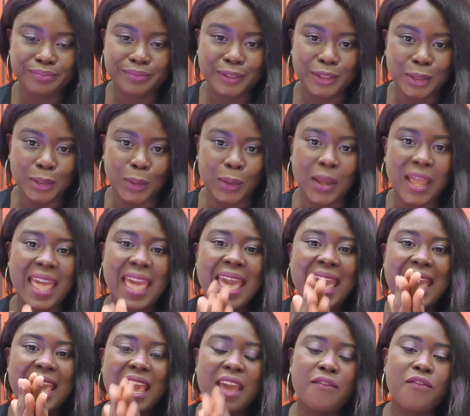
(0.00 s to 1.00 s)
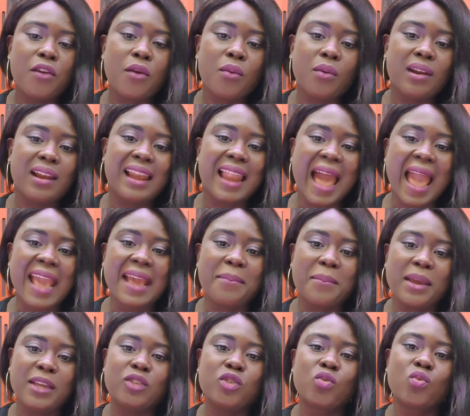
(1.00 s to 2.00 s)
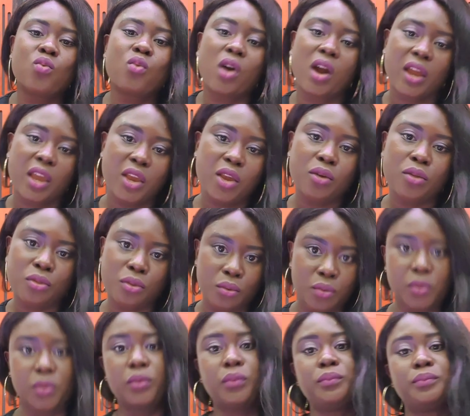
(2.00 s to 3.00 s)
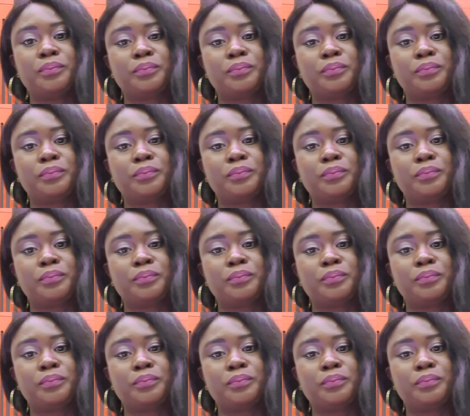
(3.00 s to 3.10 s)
So if you would like me to walk you through